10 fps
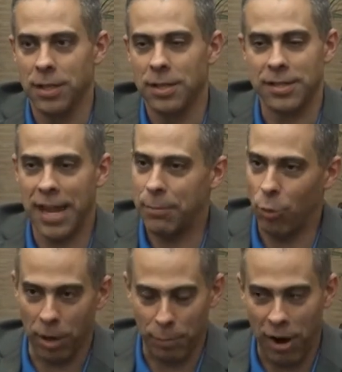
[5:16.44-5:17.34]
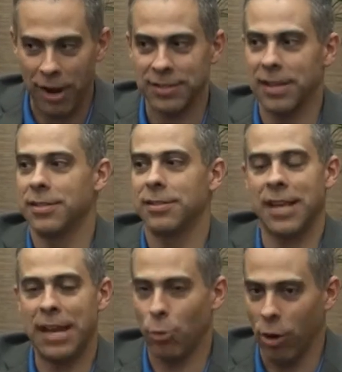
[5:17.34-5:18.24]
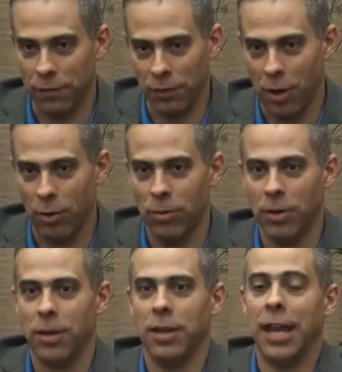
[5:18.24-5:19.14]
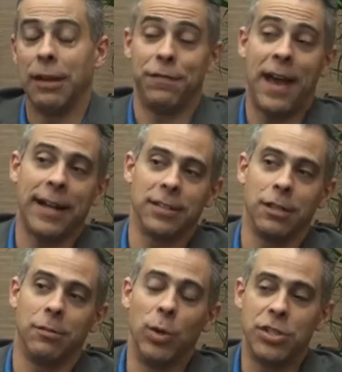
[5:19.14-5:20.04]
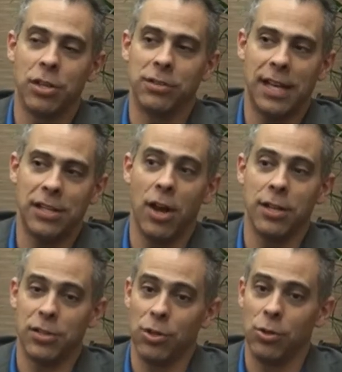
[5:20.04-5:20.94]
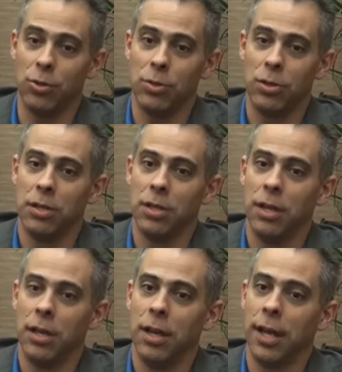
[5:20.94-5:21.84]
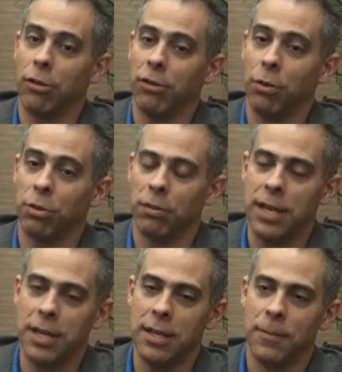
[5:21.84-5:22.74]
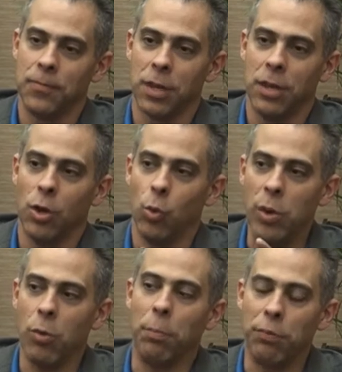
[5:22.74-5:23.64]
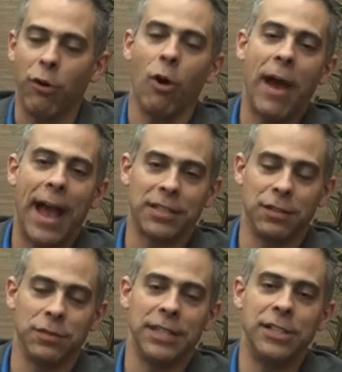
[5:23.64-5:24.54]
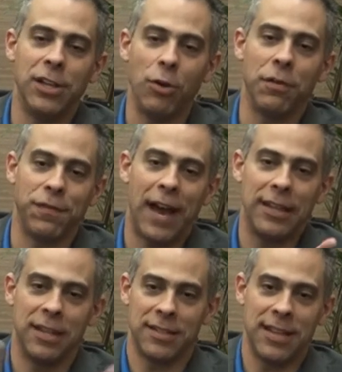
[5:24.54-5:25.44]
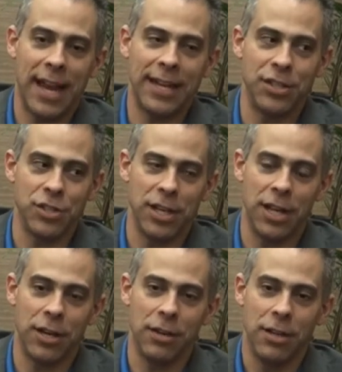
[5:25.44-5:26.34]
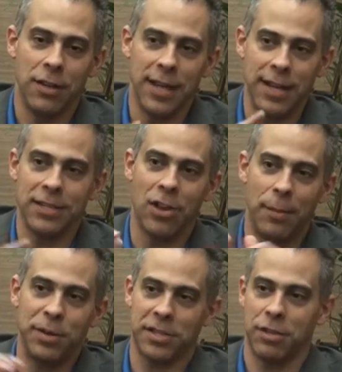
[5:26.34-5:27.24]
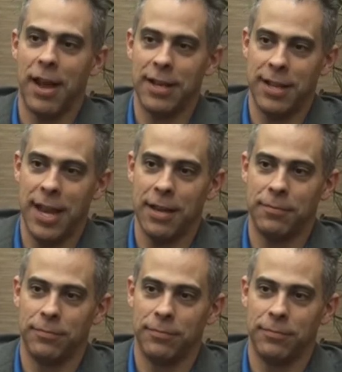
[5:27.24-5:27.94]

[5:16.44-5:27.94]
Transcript: Same work process, same workflow. In fact, in Windchill ten point two and Creo three, we will proactively notify the design engineer that his objects are out of date.